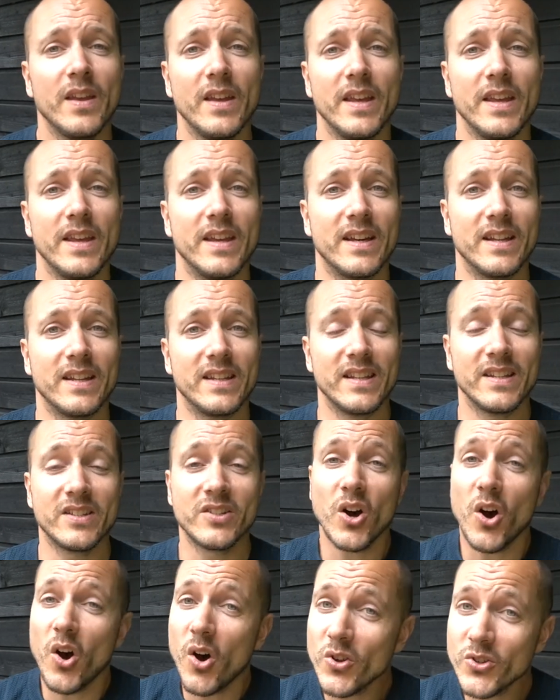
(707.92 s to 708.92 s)
And it's
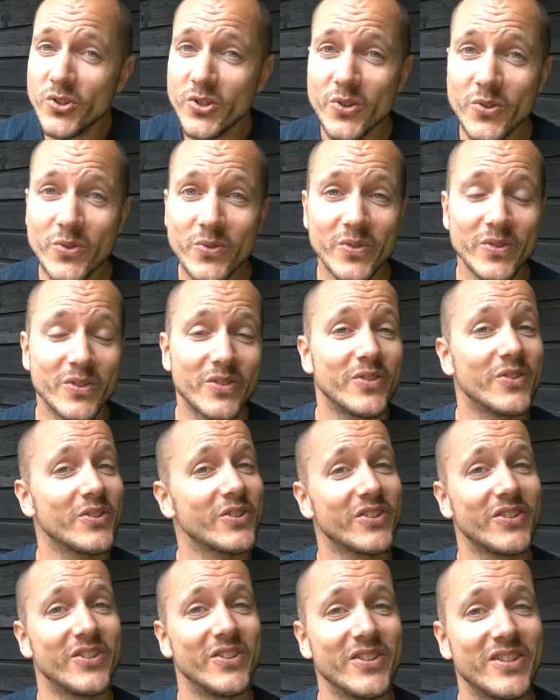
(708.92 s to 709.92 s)
also a
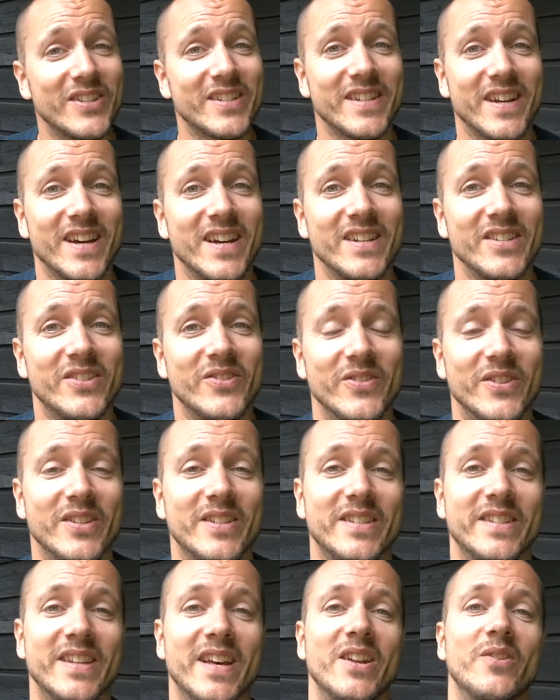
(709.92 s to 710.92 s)
good sign to
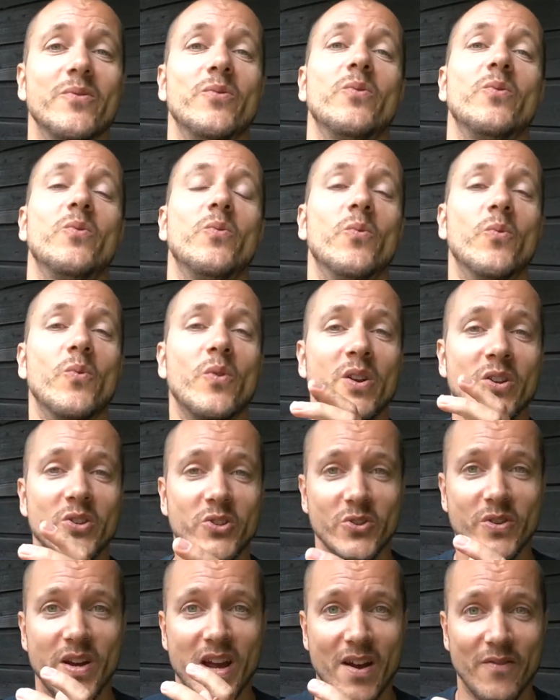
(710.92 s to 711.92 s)
us that once
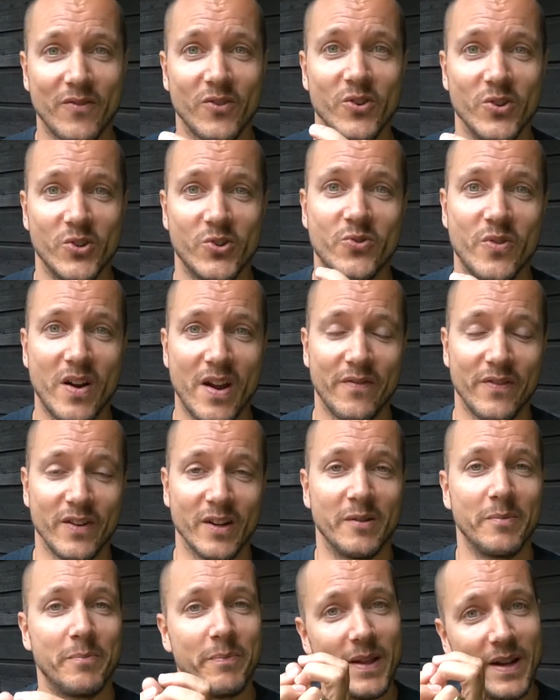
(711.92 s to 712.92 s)
you have good
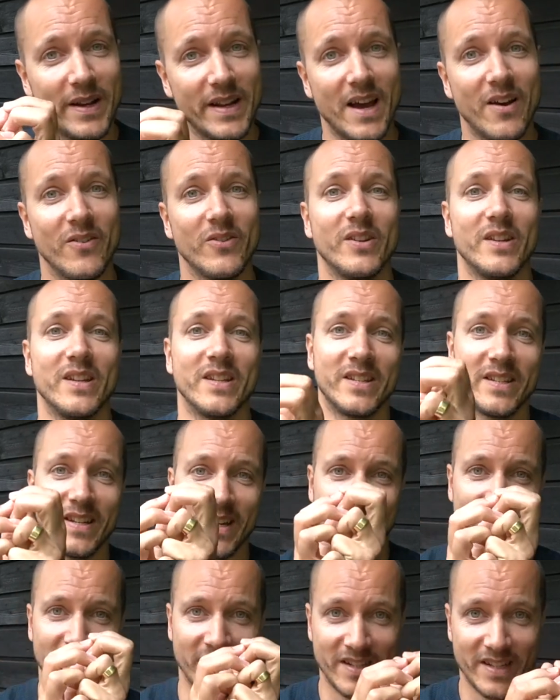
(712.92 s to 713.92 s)
traffic, build out a
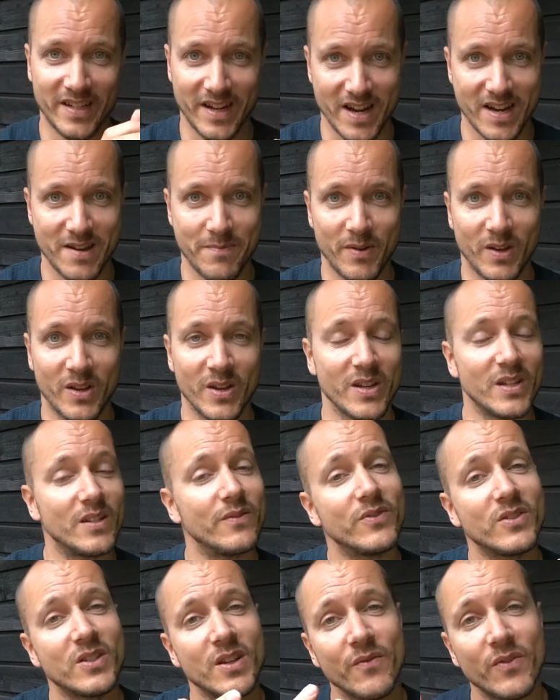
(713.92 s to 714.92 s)
second site because
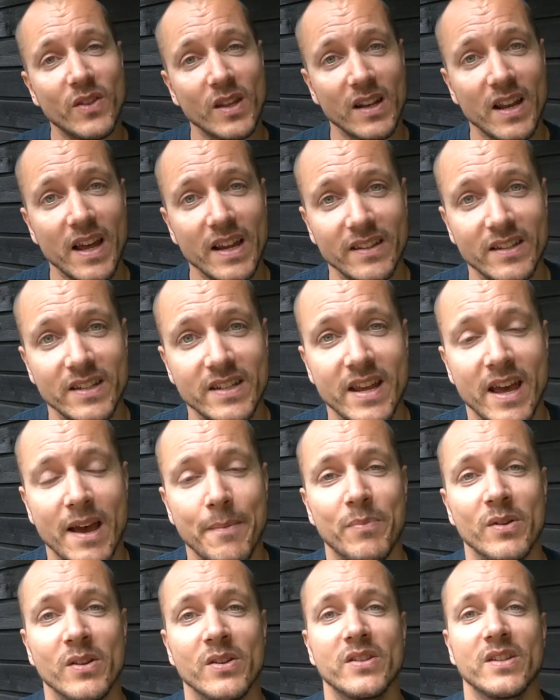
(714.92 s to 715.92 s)
if something like this
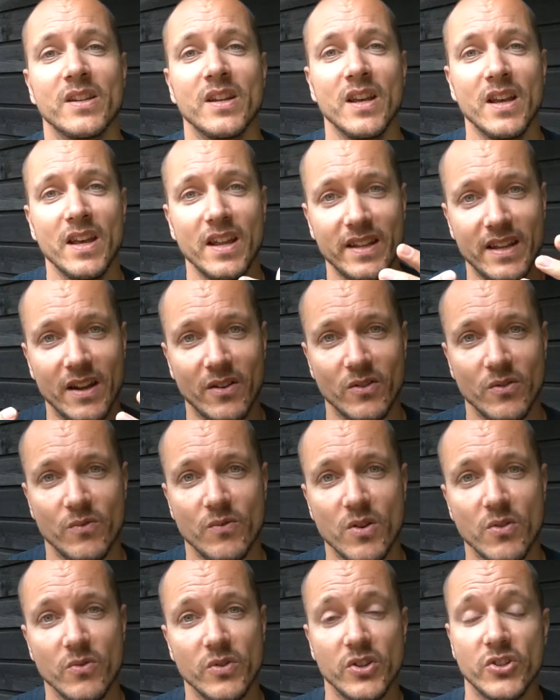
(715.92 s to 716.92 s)
happens down the
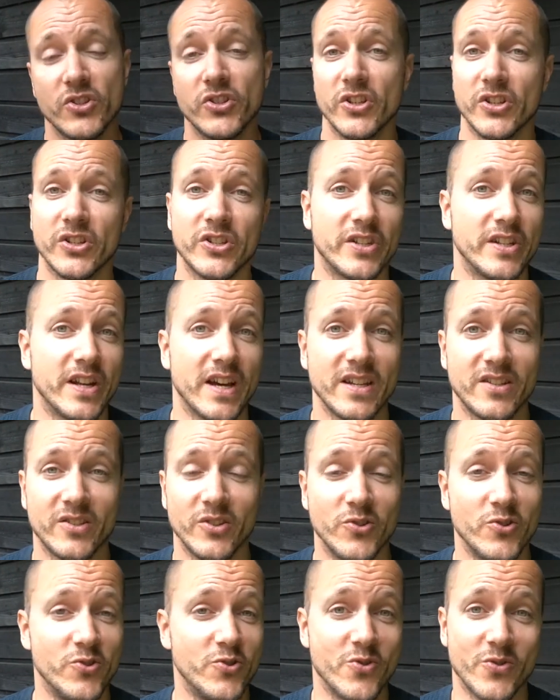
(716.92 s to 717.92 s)
road, it's just nice
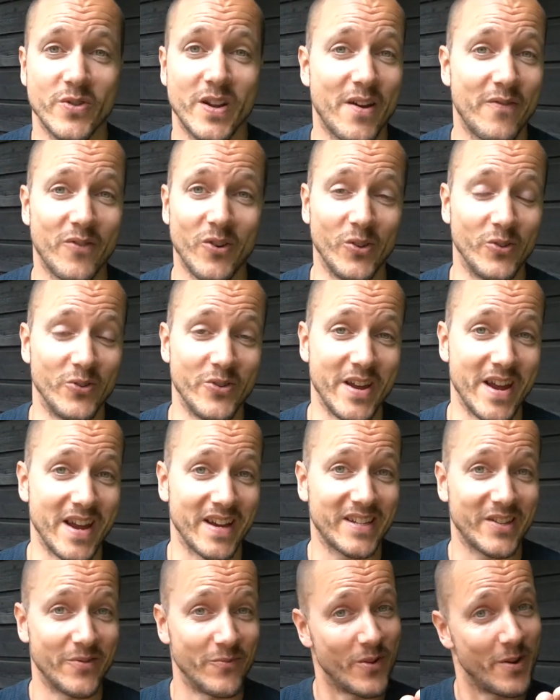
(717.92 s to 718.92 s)
that you don't have all your
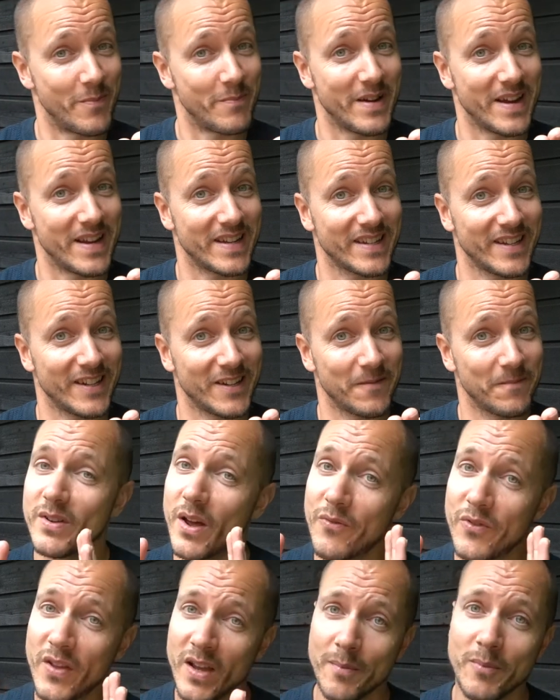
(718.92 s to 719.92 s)
eggs in one basket. I
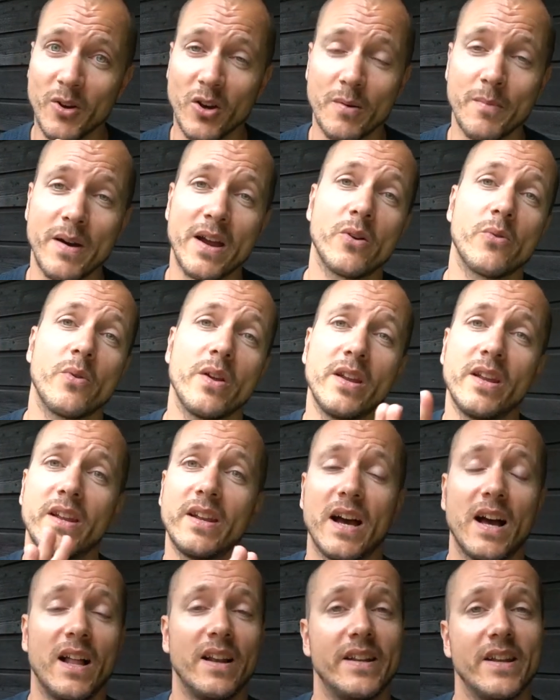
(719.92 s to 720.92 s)
think I'm gonna migrate it.
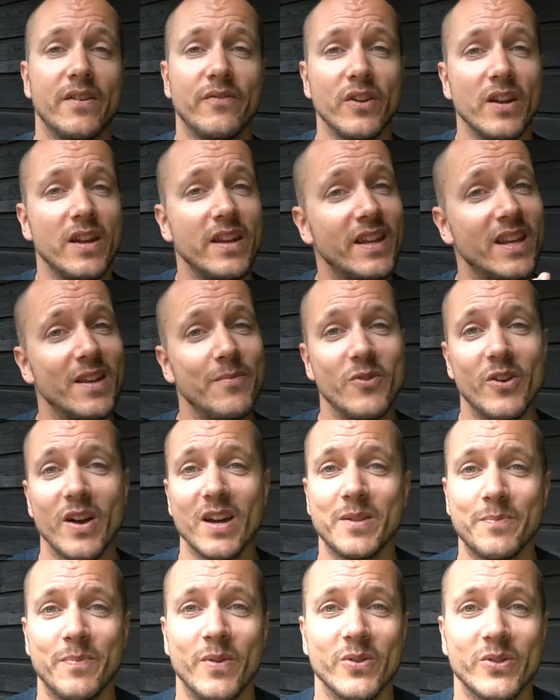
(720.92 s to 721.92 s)
I'll definitely keep you
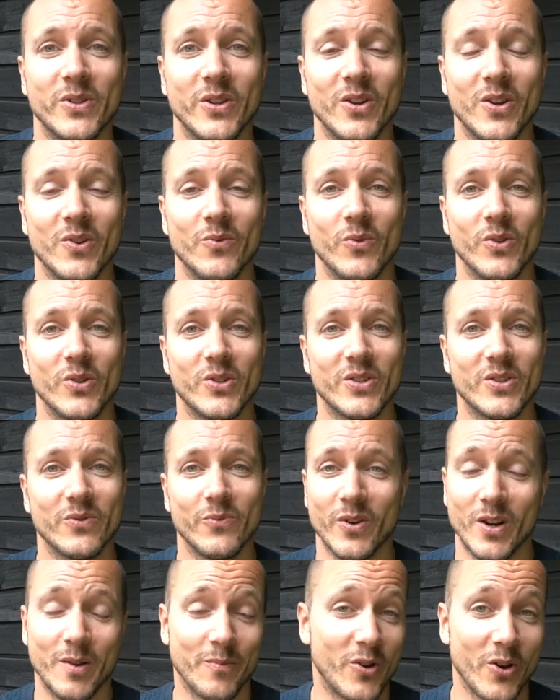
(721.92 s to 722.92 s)
guys posted on what's,
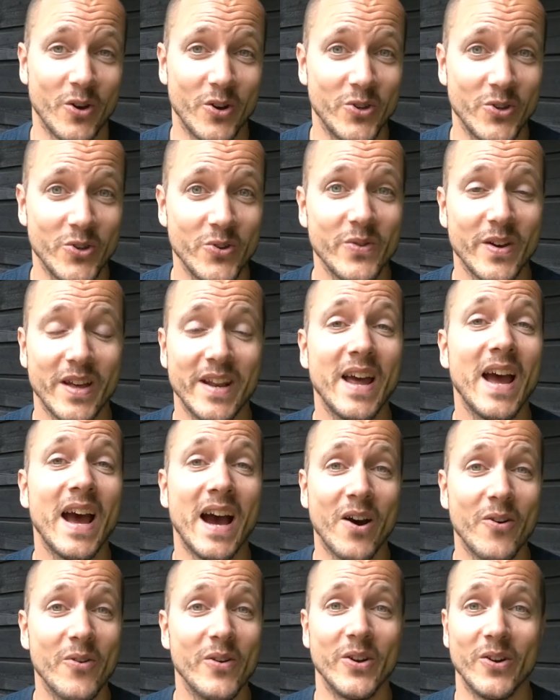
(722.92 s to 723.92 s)
what I'm gonna do and
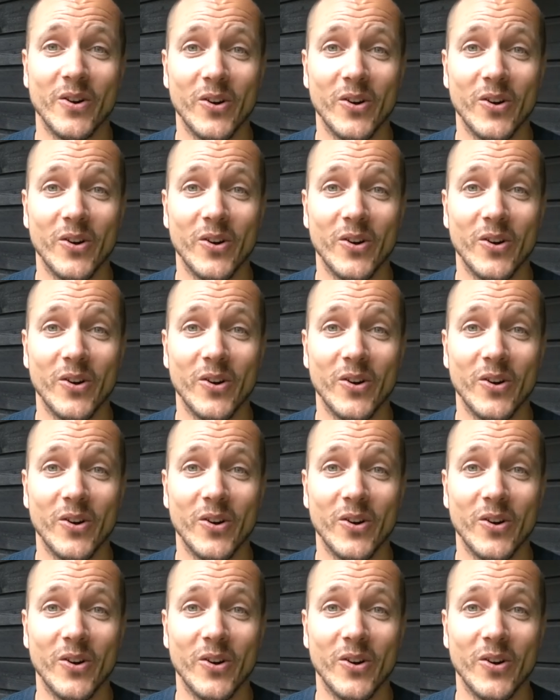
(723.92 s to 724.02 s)
how it